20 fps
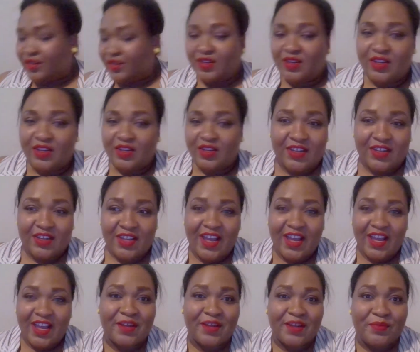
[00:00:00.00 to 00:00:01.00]
Yeah.
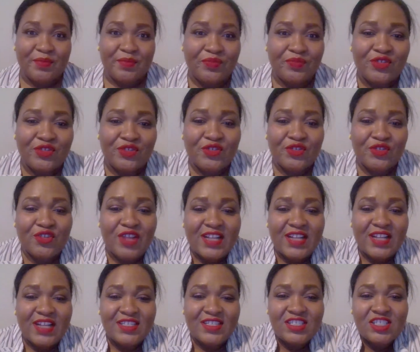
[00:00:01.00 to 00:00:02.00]
So
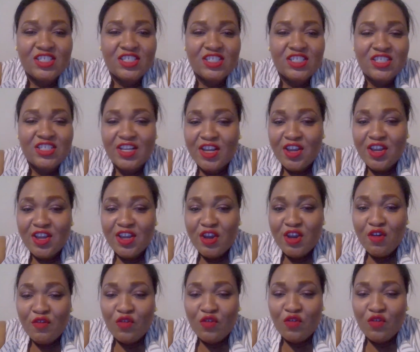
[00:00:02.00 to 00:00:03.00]
that's for
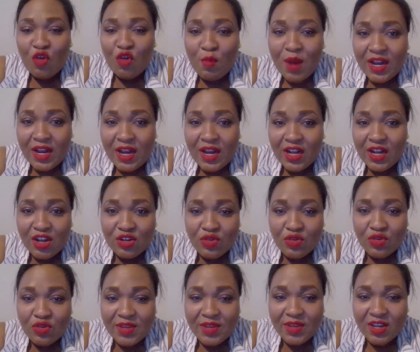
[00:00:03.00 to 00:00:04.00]
my little Adore Me
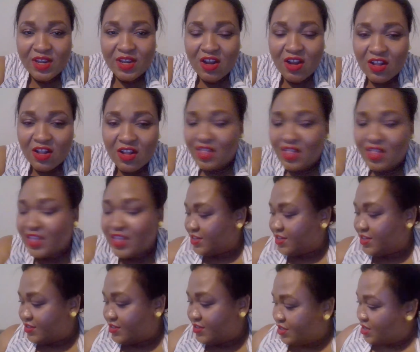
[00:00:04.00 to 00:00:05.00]
haul. It is
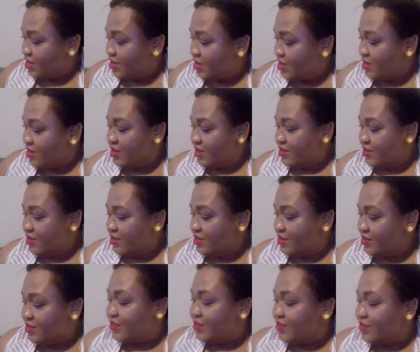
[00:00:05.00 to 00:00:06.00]

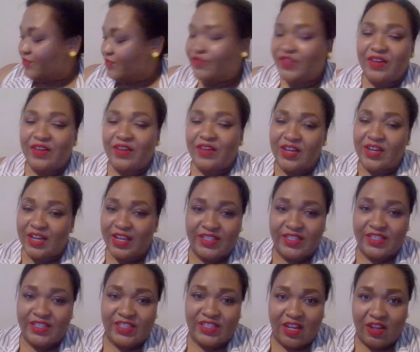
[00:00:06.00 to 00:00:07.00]
very nice. I
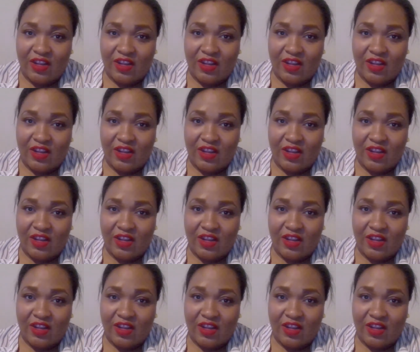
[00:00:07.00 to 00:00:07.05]
love it.